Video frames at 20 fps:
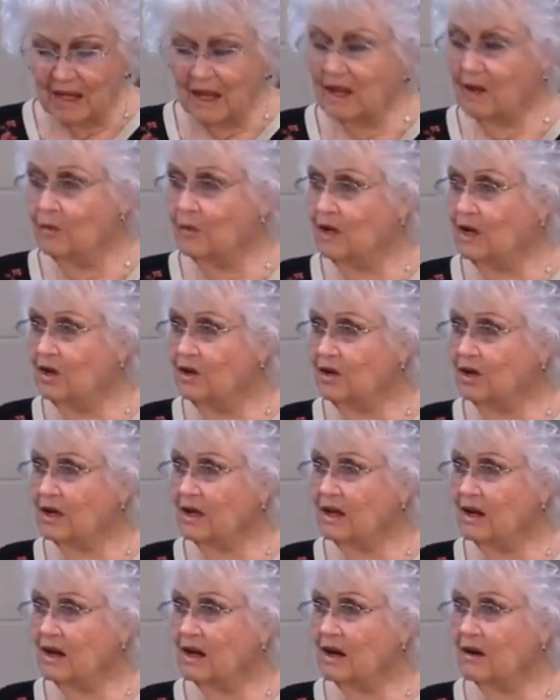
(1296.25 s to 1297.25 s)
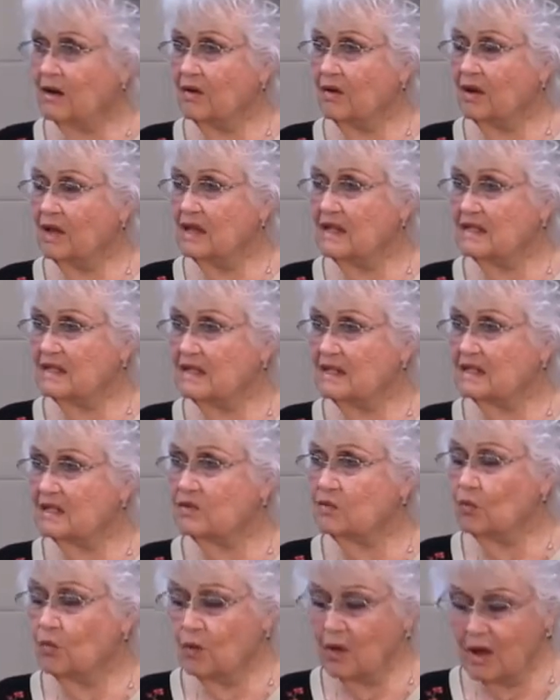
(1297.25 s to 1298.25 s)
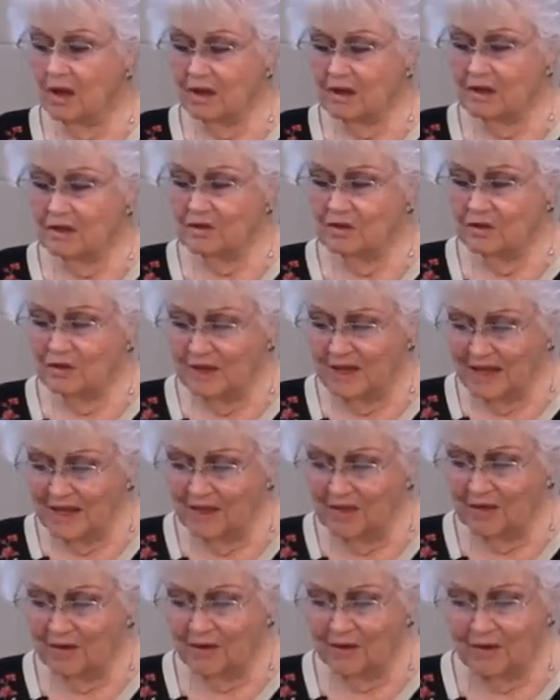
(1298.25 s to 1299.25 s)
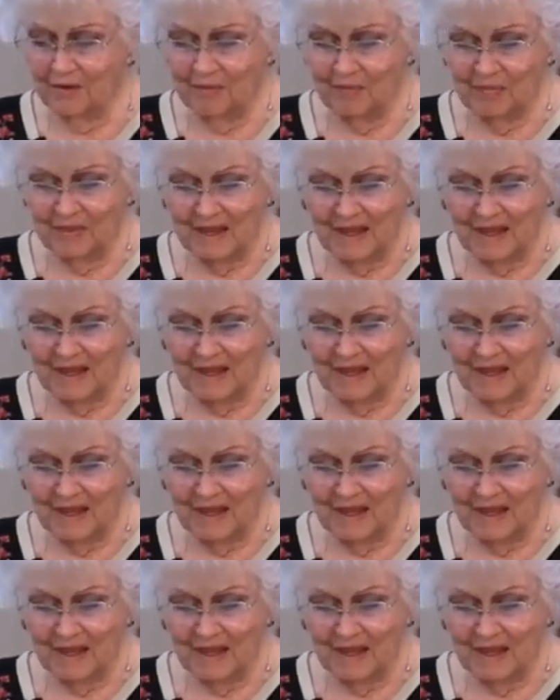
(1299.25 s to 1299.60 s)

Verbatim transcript: And we look at our, he says, walk together.